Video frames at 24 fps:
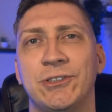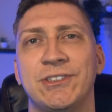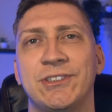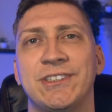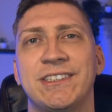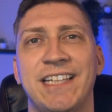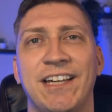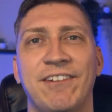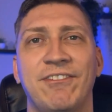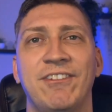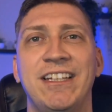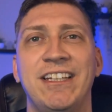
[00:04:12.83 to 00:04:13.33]

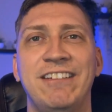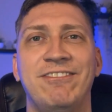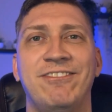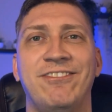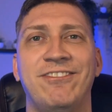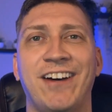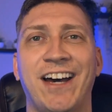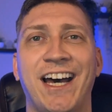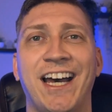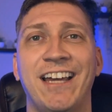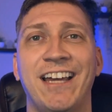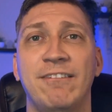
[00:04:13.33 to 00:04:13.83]

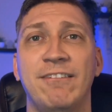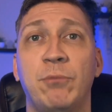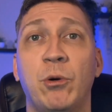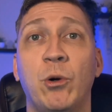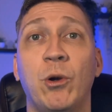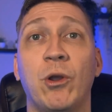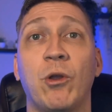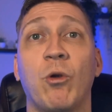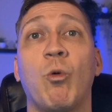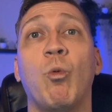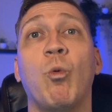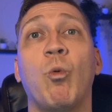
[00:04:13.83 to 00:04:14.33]

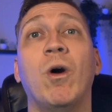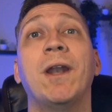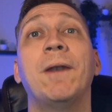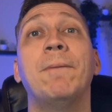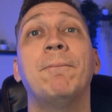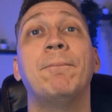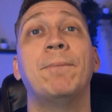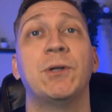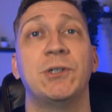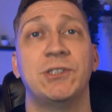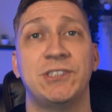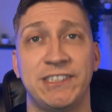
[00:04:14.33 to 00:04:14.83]

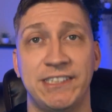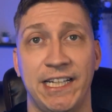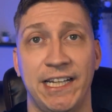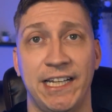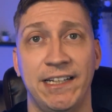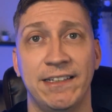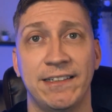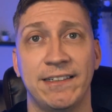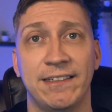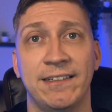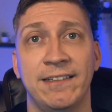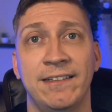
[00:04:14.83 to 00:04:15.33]

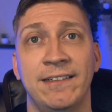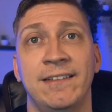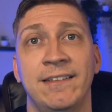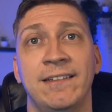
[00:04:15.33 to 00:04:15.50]
75.1%